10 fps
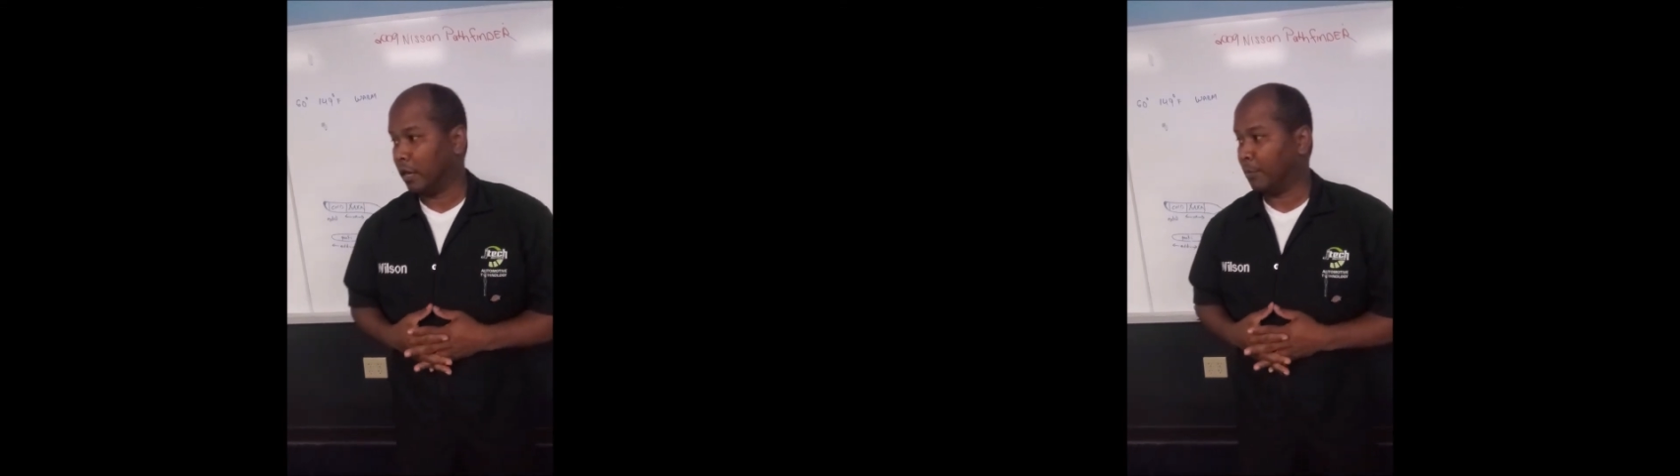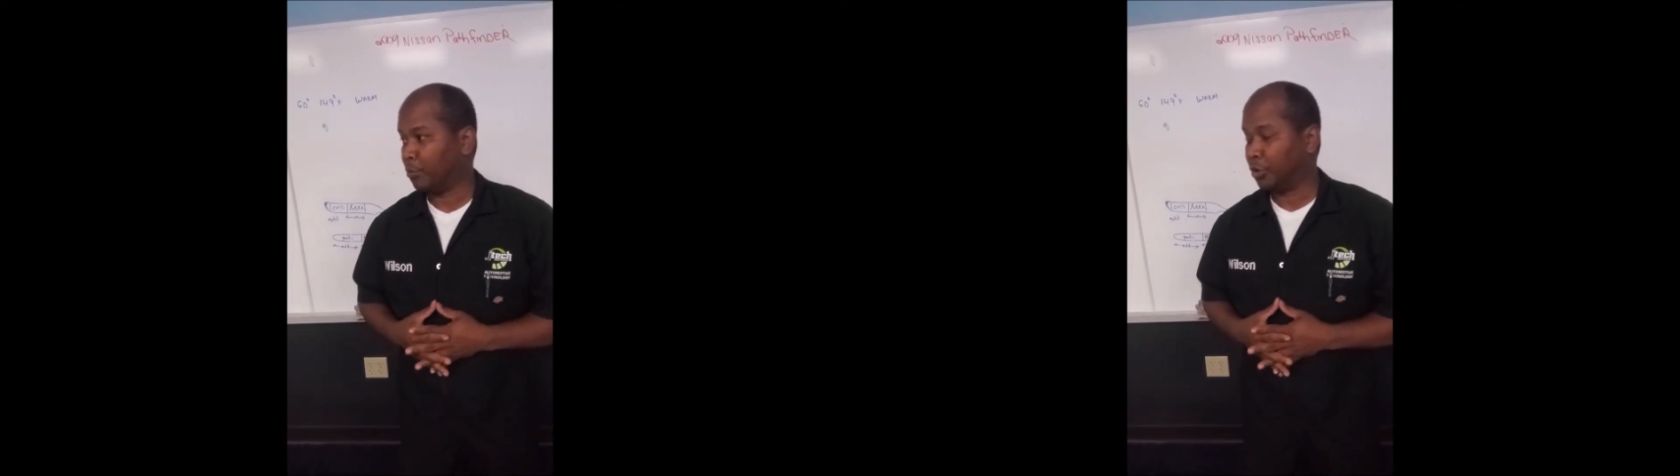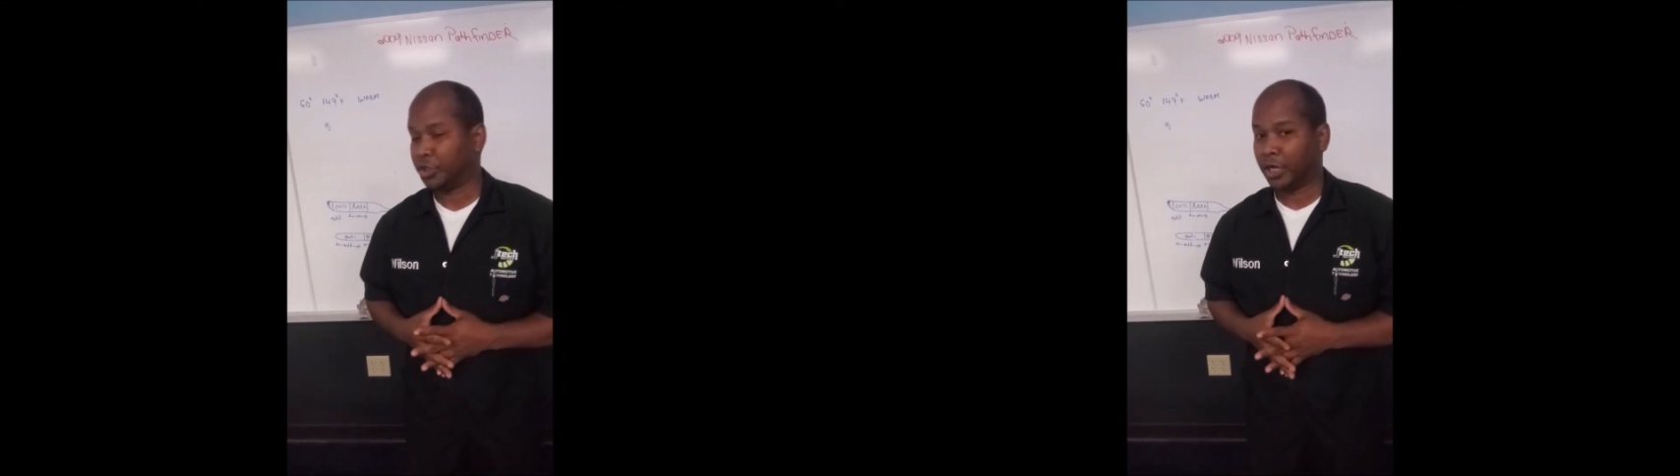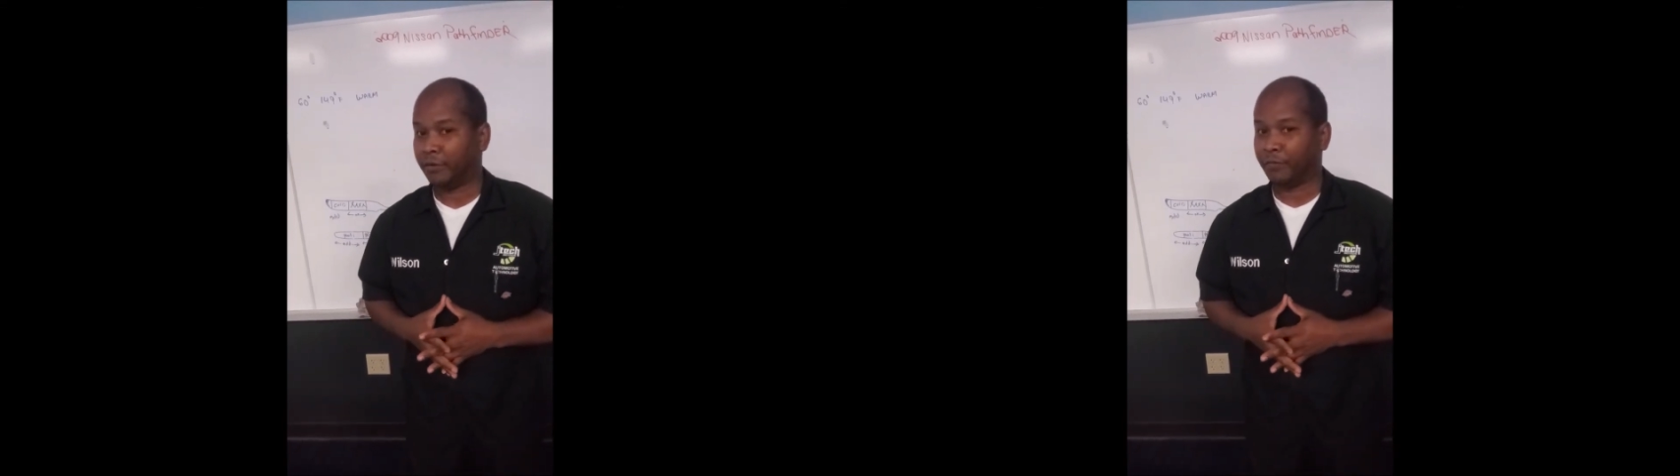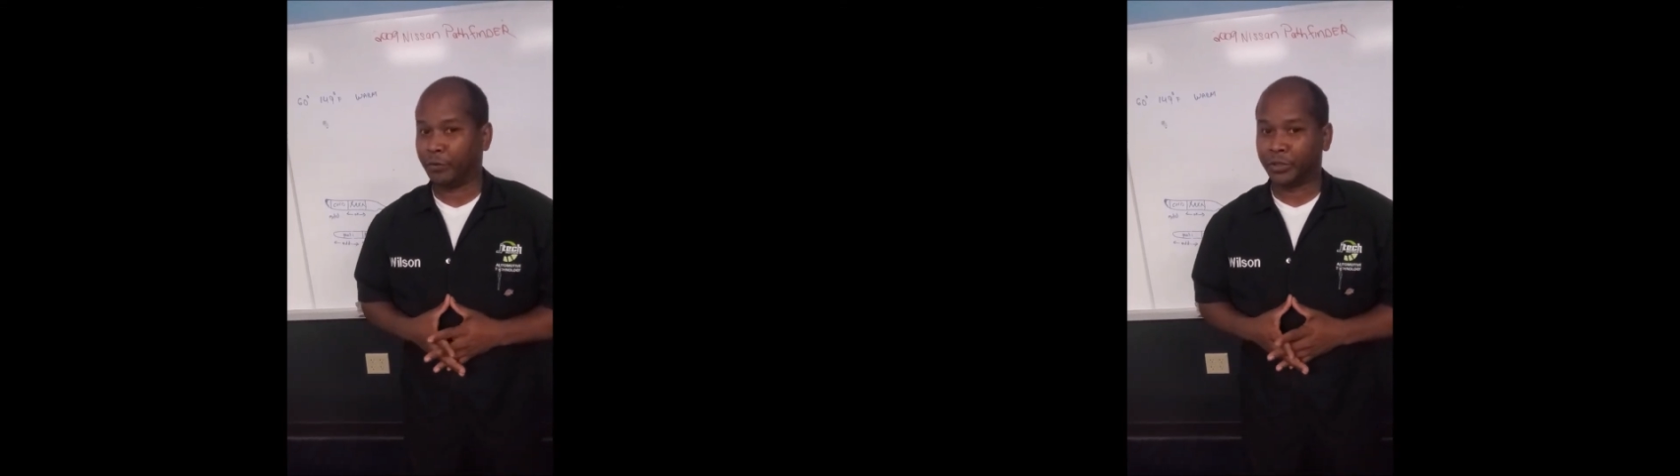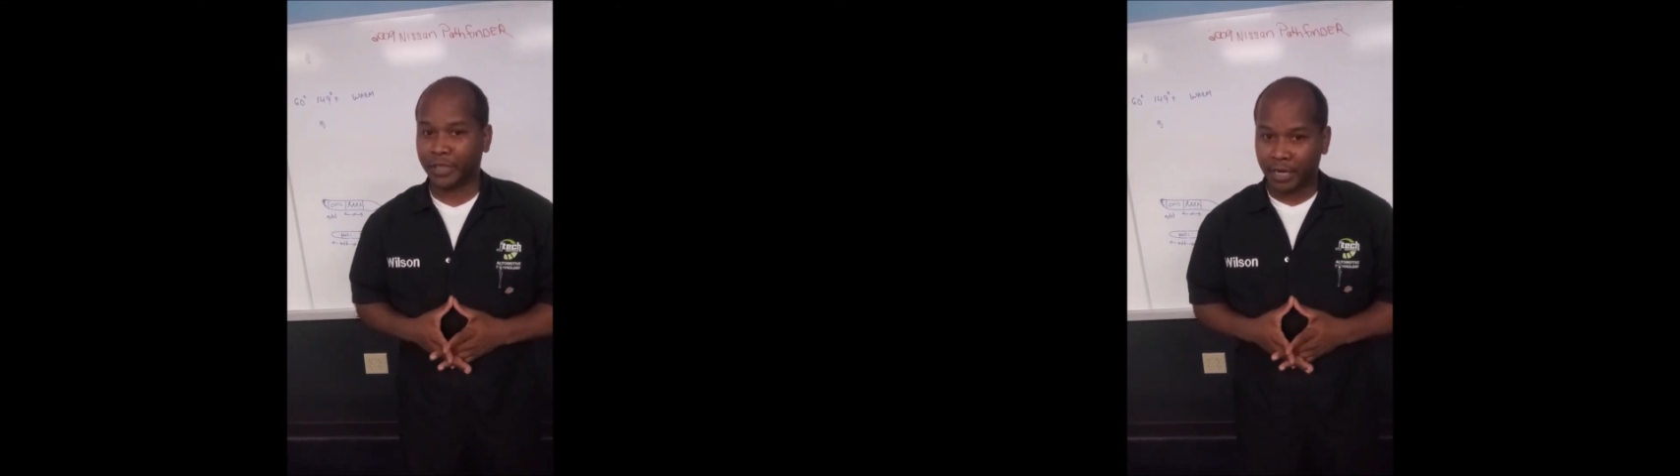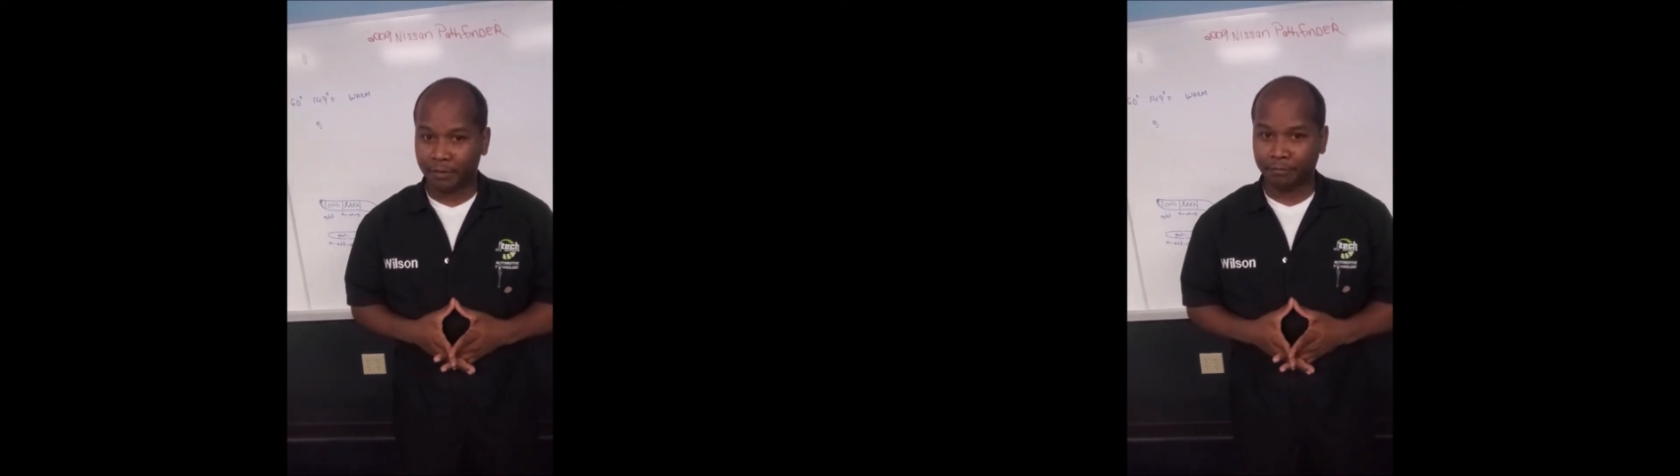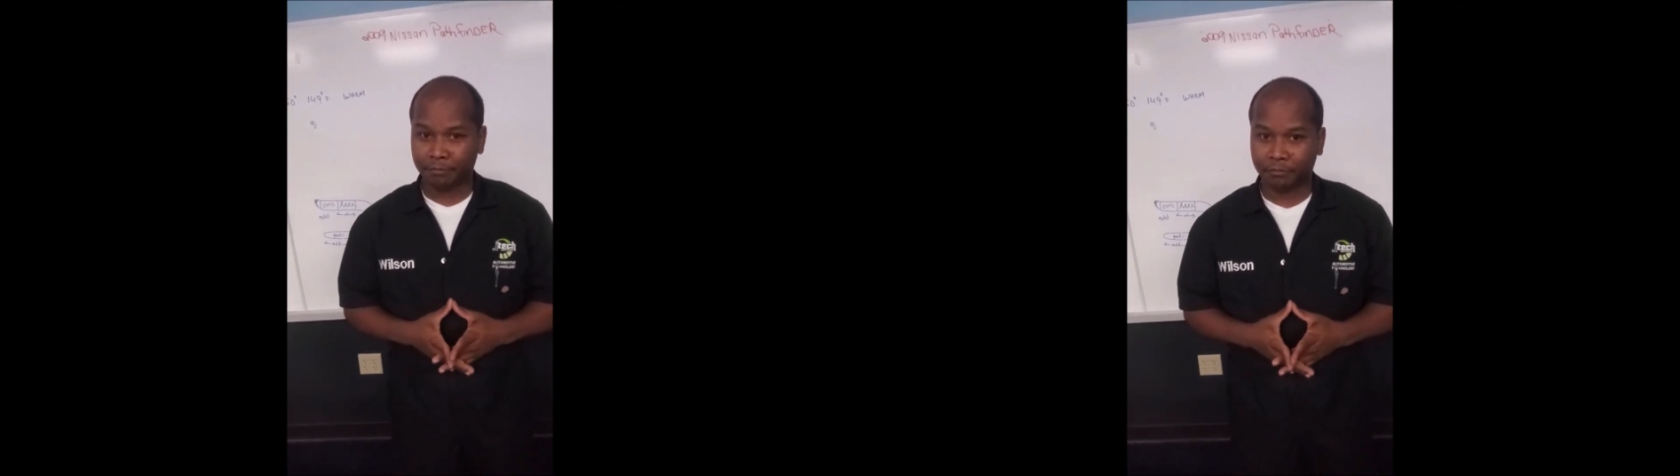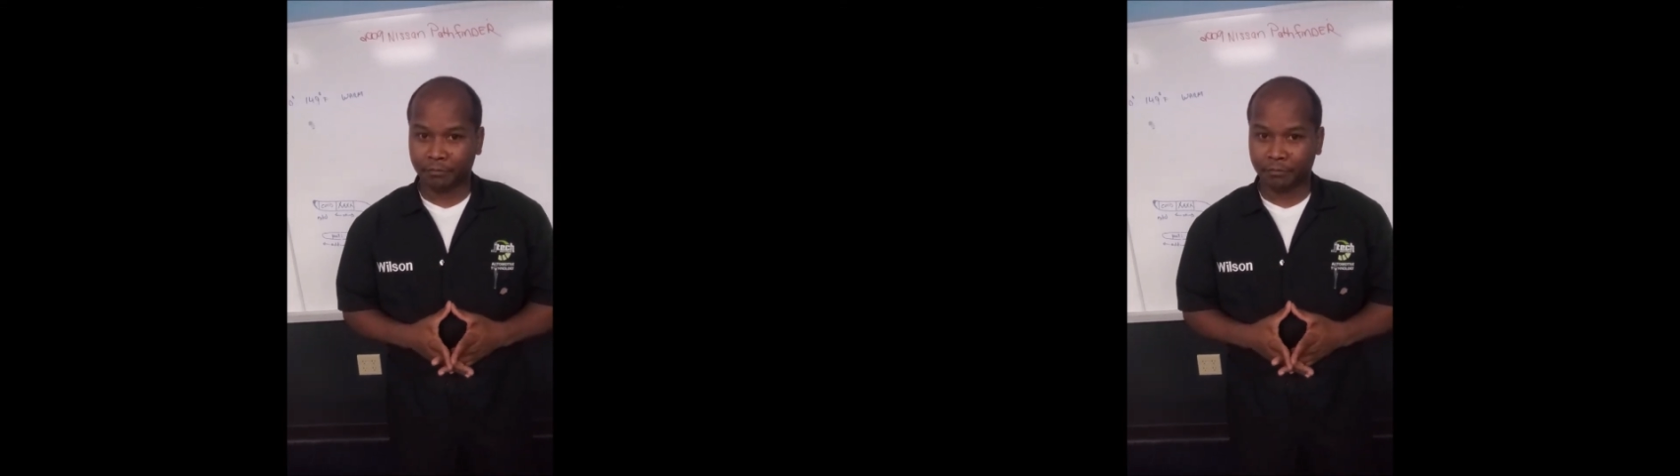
I appreciate for your time.